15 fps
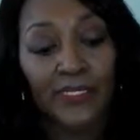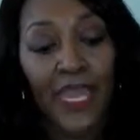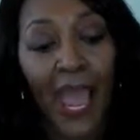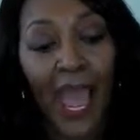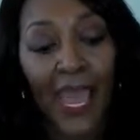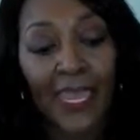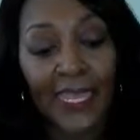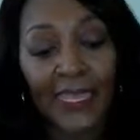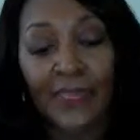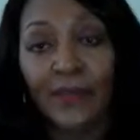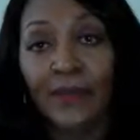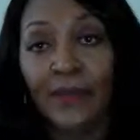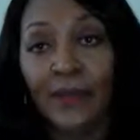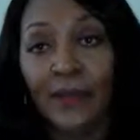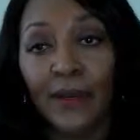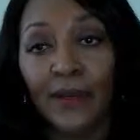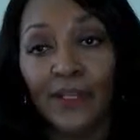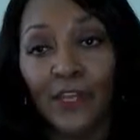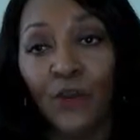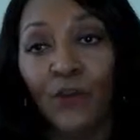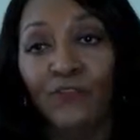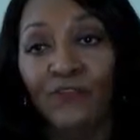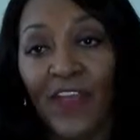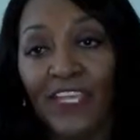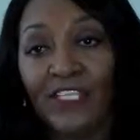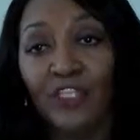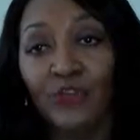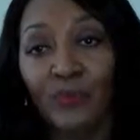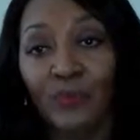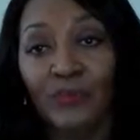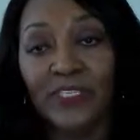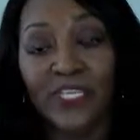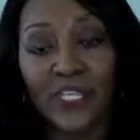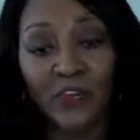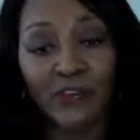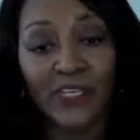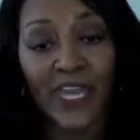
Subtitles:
diet, your vegetables in